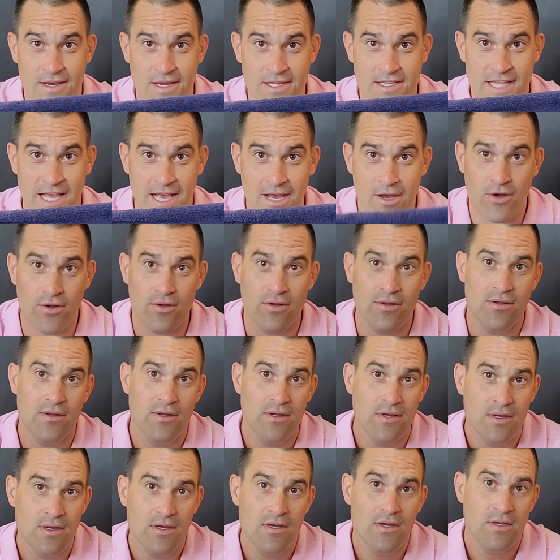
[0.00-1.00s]
a
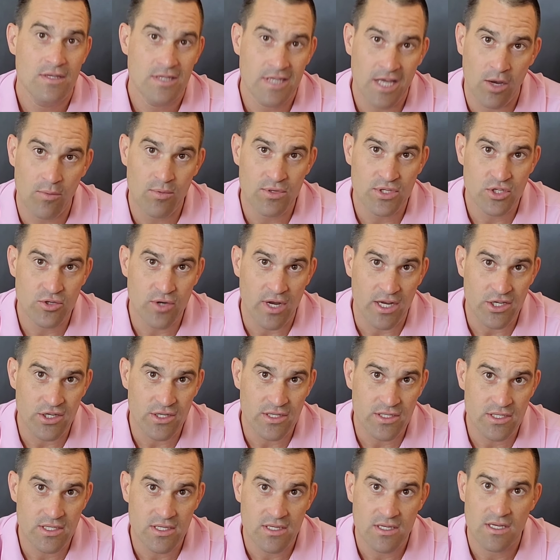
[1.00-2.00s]
towel to help with
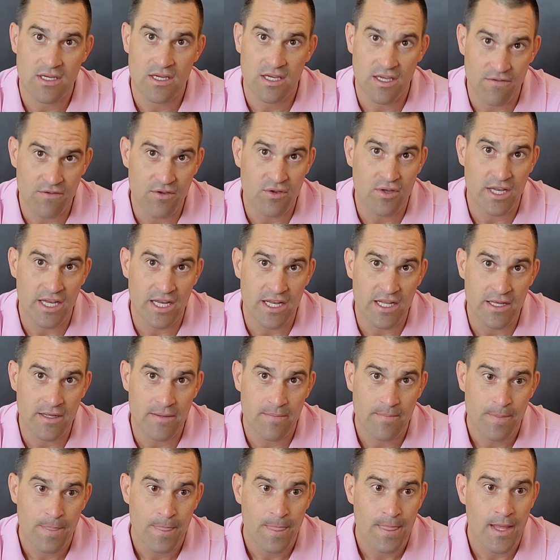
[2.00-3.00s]
stretches if you need
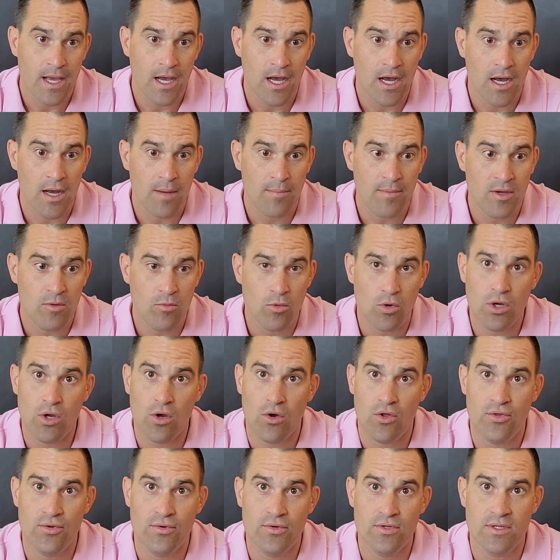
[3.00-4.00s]
it. And we'll
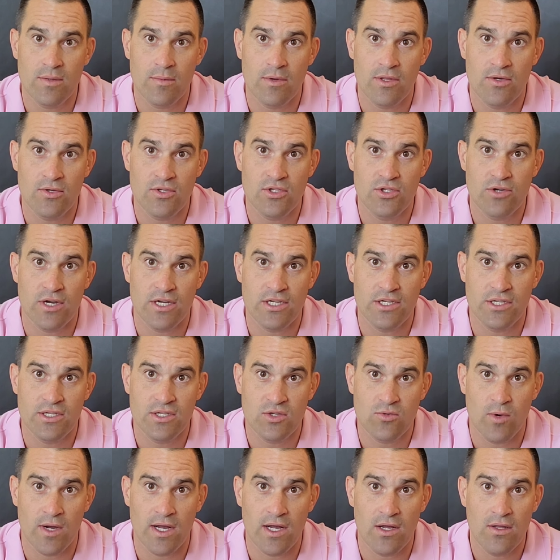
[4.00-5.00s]
go through some of those stretches
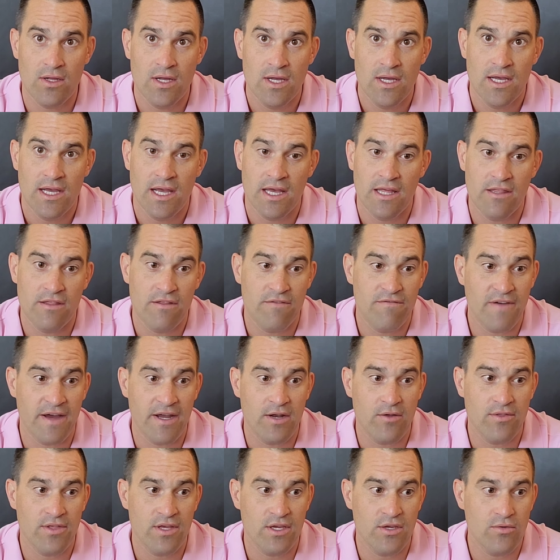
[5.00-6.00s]
as well. And the
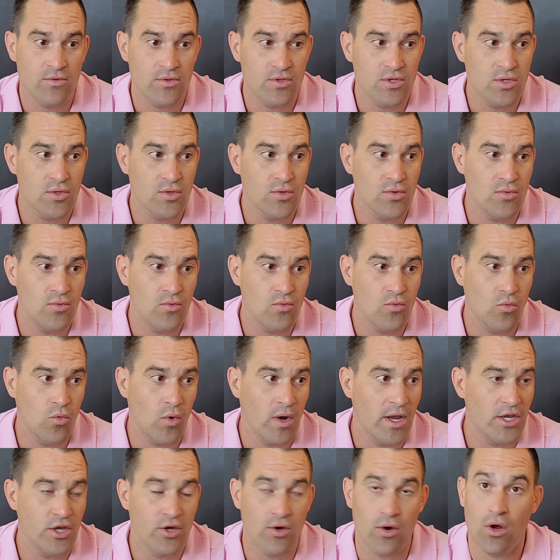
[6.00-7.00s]
final thing you'll do
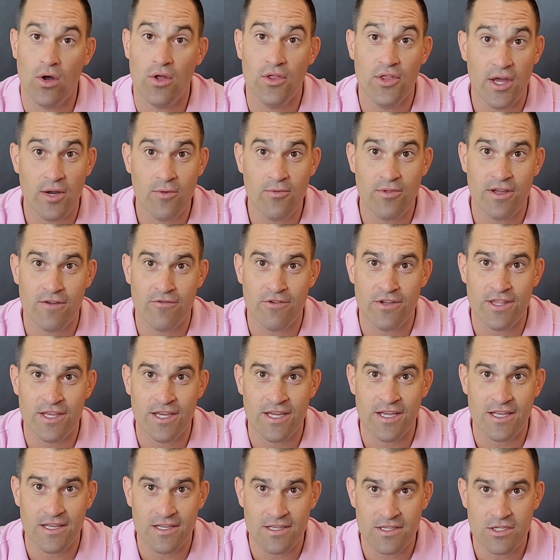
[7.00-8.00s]
when you're all done with
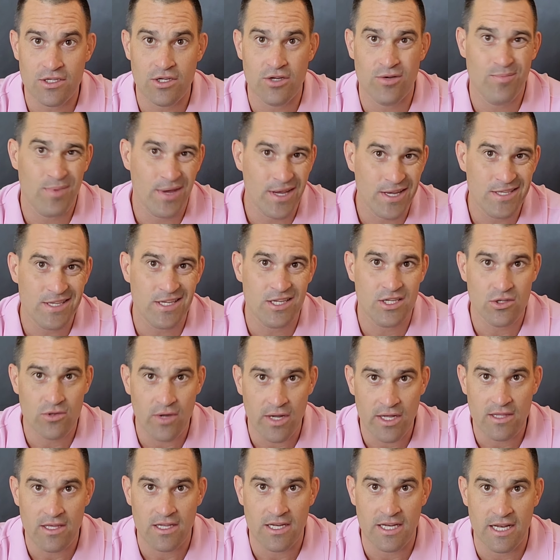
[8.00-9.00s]
everything is your basic
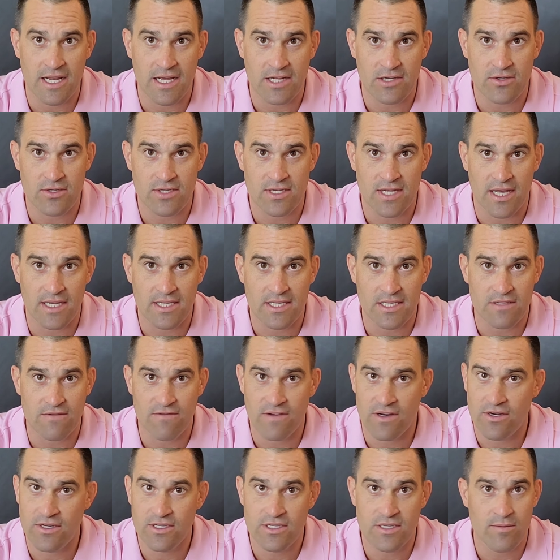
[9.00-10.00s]
strengthening exercises.
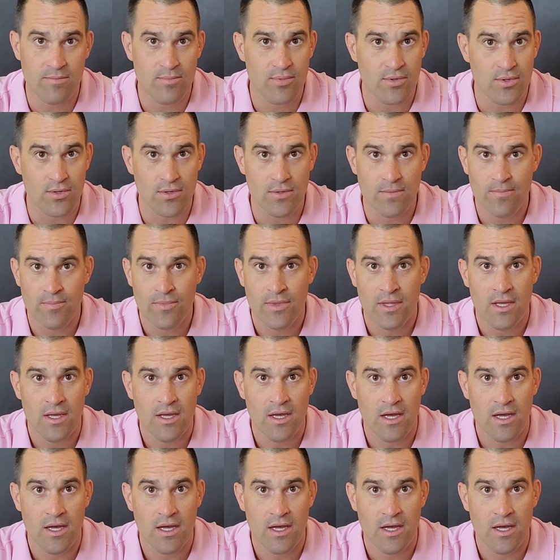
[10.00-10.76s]
Very simple,